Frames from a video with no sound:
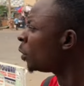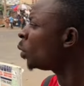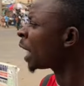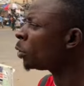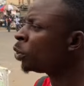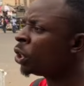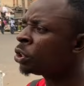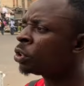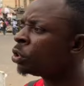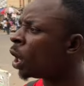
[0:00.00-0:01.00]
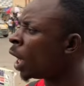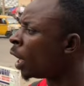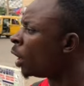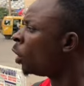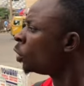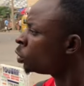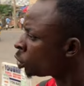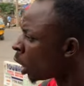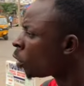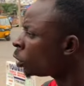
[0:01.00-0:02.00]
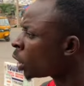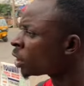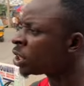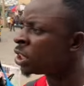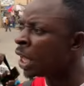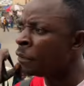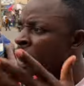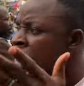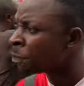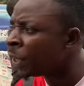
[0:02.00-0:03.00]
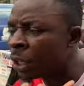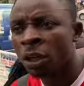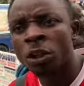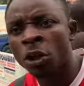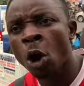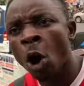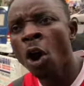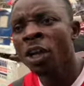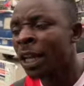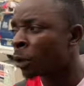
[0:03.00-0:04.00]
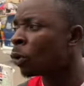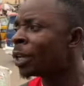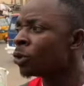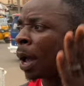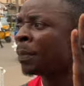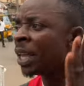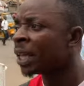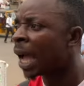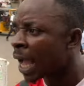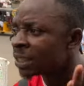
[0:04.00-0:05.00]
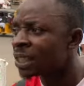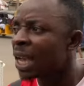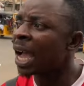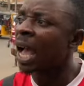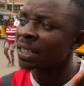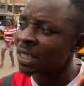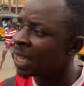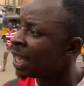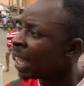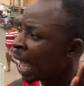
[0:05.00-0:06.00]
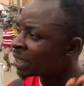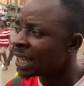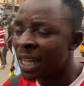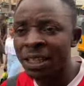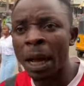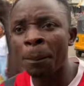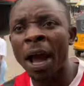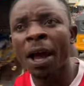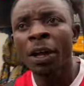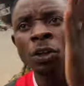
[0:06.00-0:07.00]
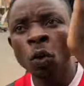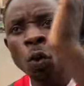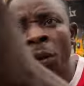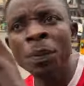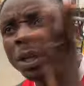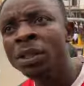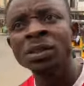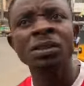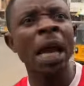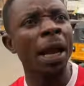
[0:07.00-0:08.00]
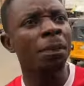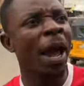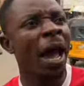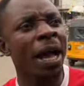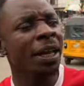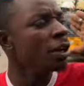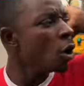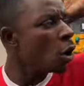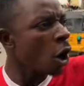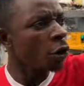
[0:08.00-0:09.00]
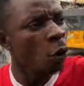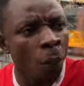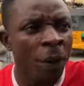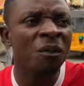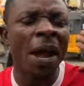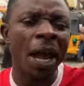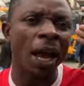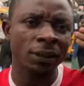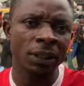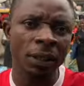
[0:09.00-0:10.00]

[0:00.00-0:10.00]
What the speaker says: without doing it, jungle justice, if it is been in the law that once you are being catched as a kidnapper, you will be died by hanging or you will be fired.